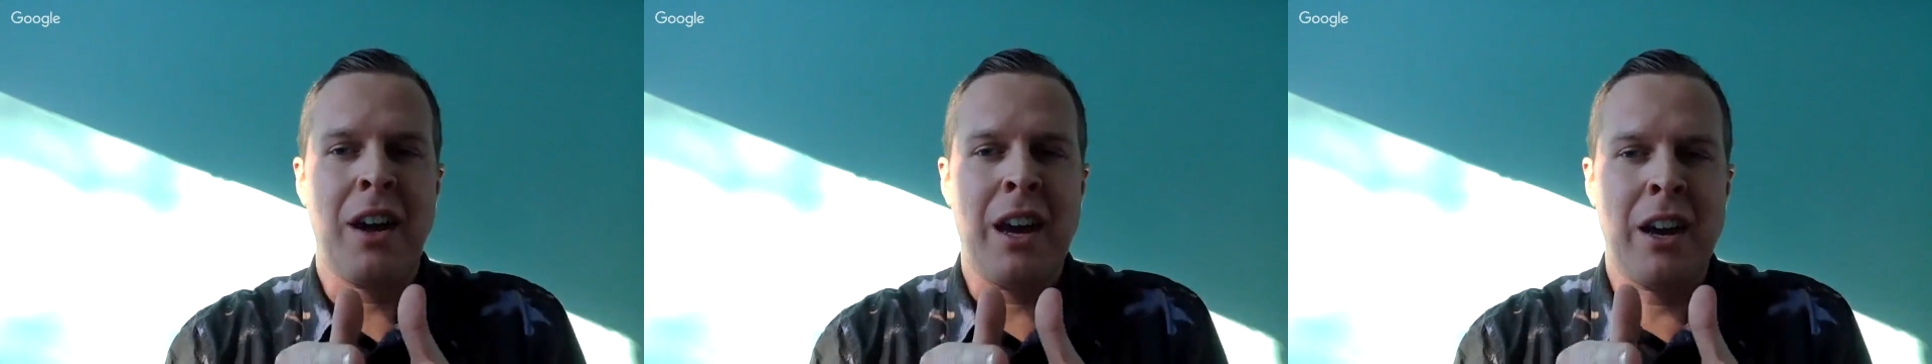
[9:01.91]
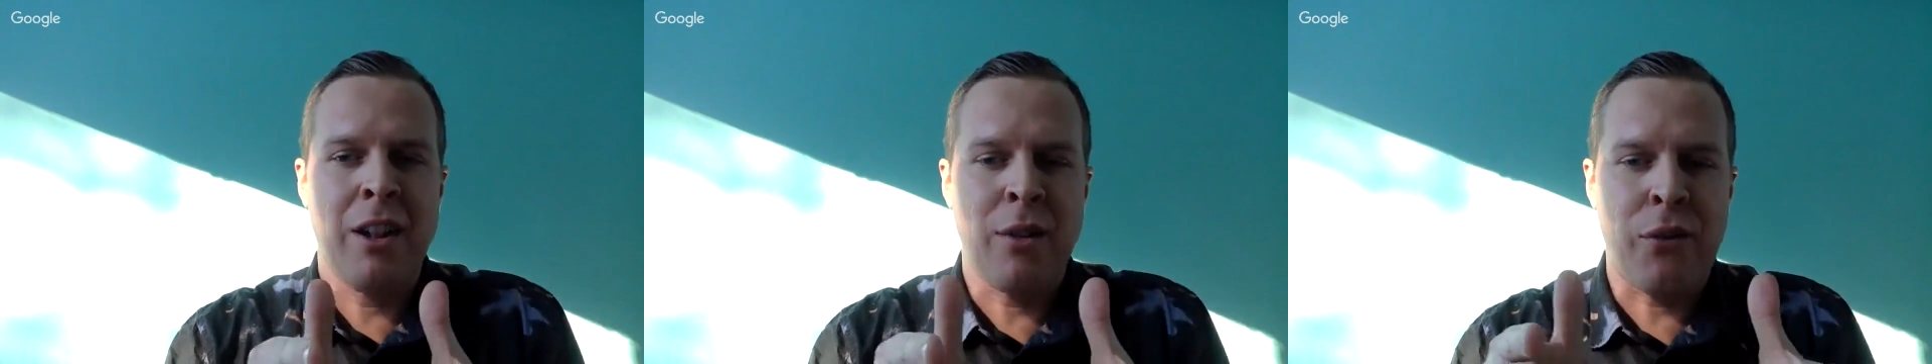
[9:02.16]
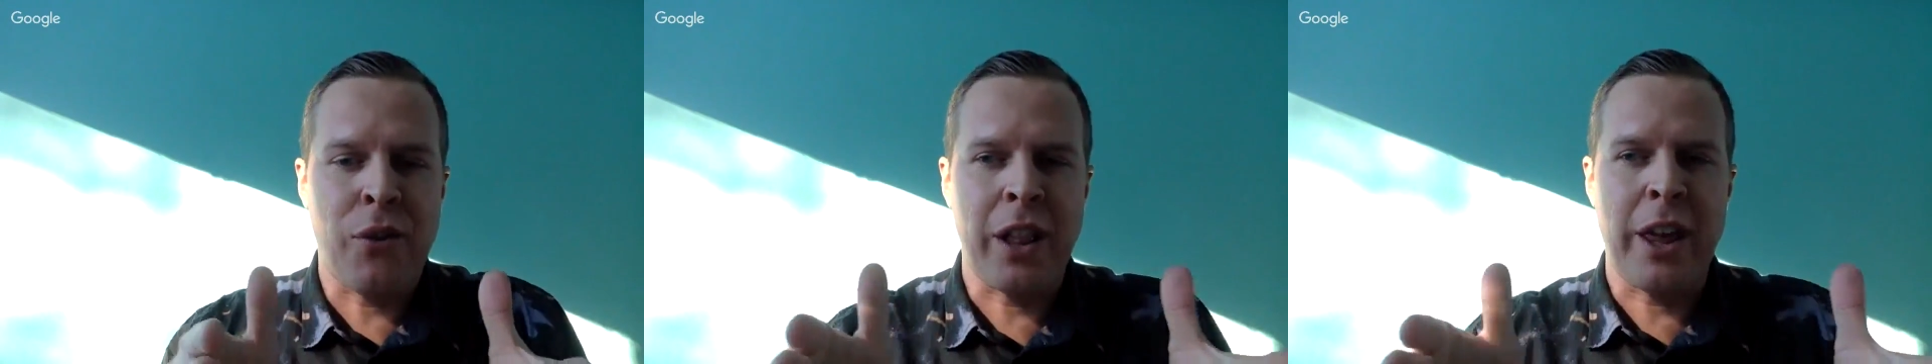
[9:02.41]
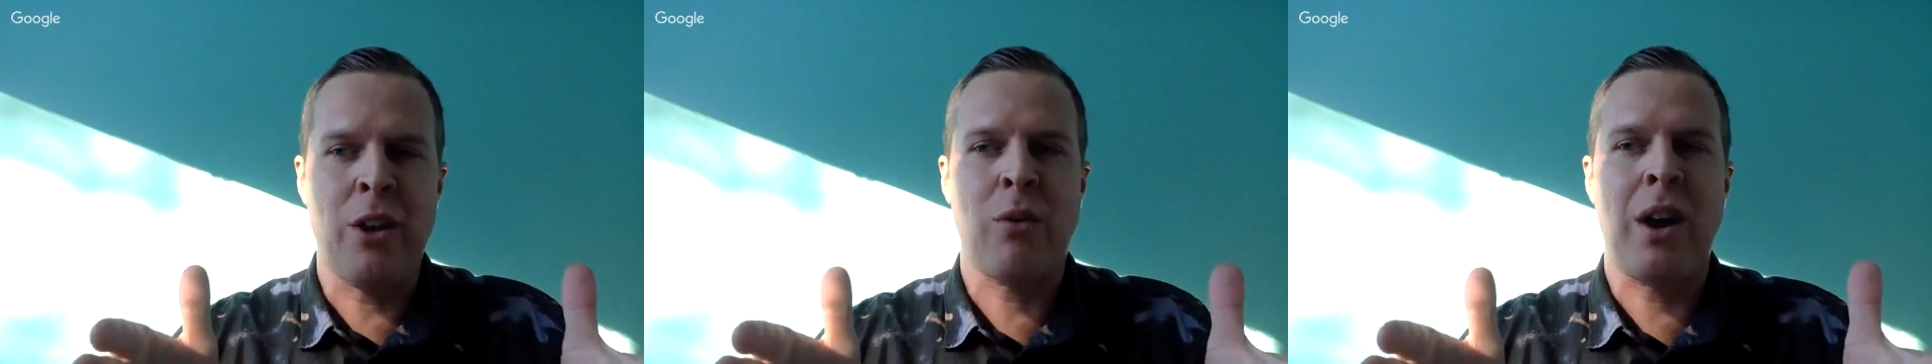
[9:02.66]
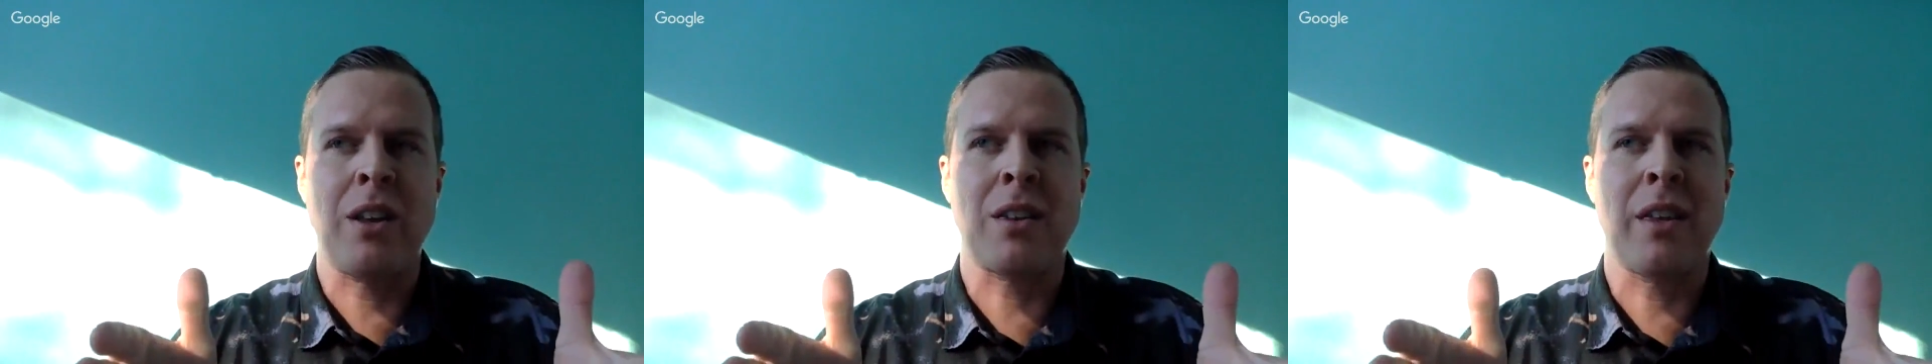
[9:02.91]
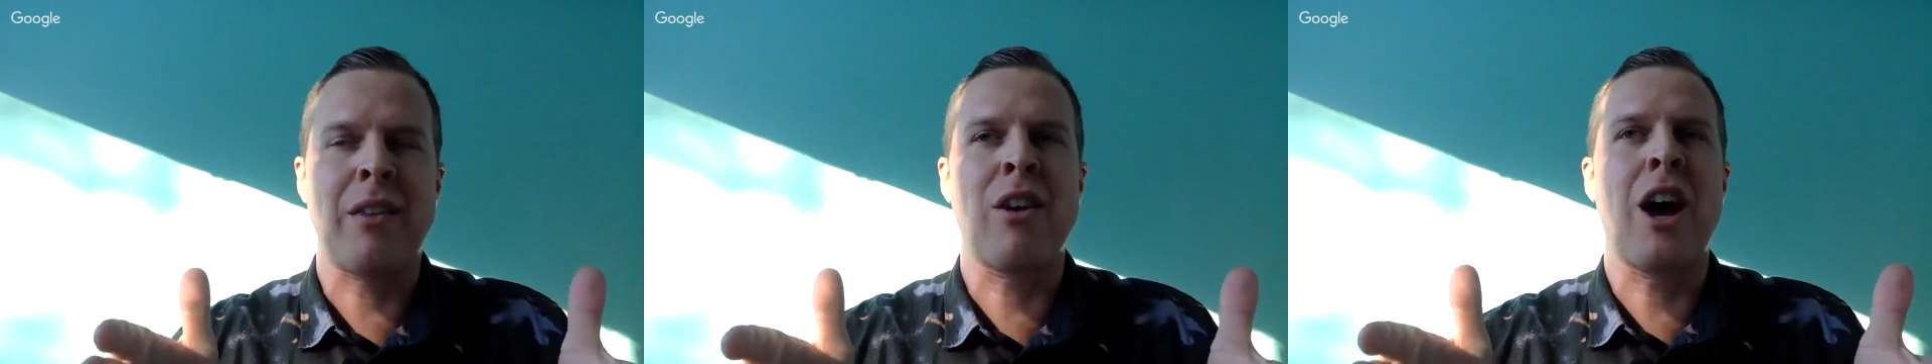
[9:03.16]
it'll fill out right
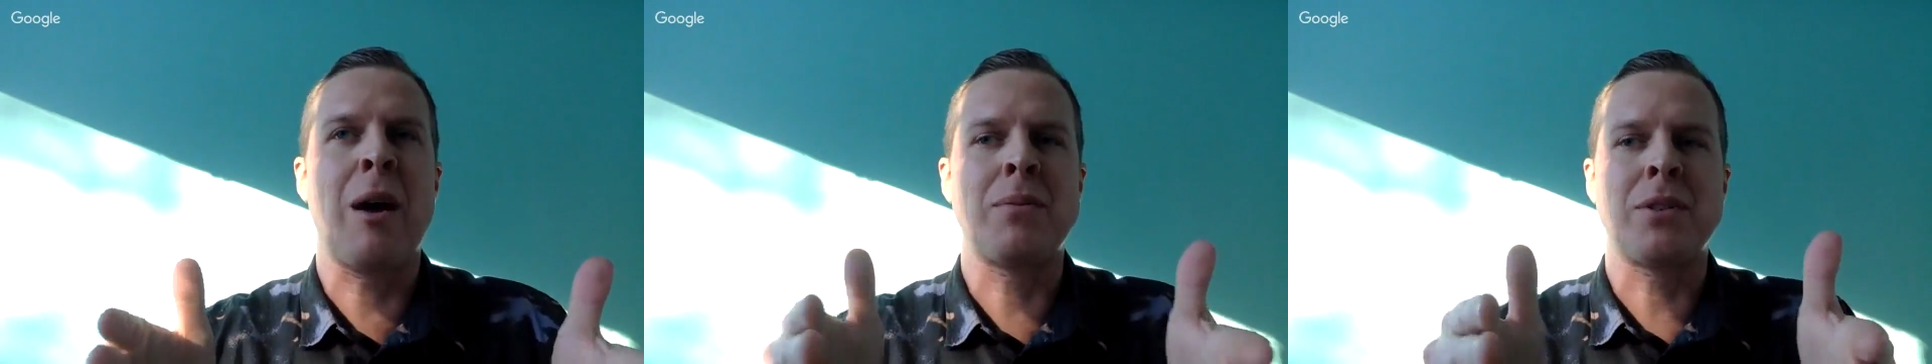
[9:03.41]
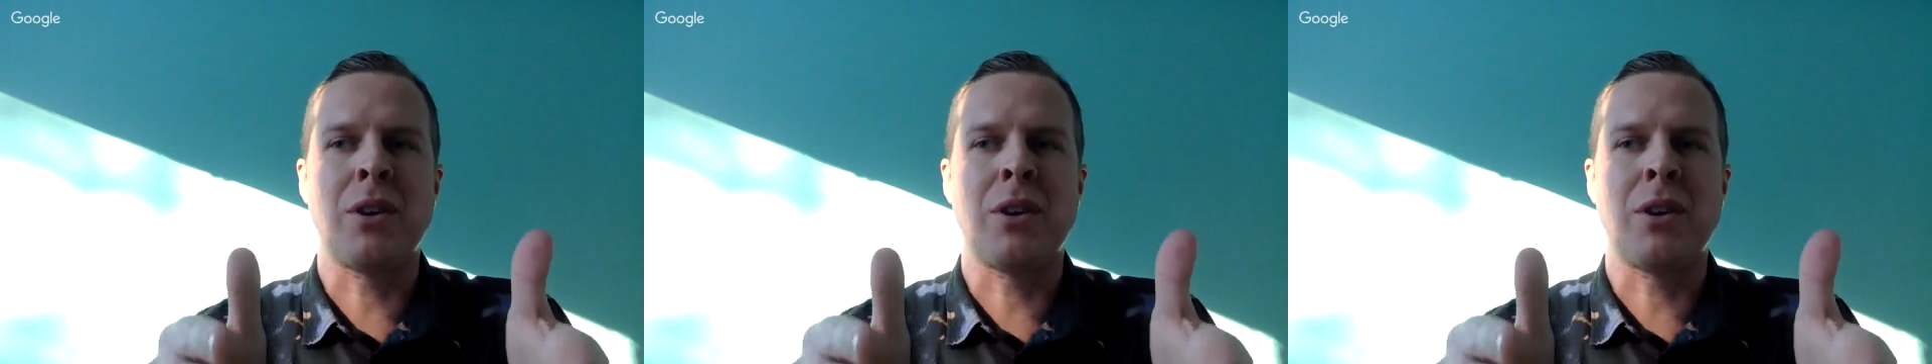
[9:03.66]
to the top.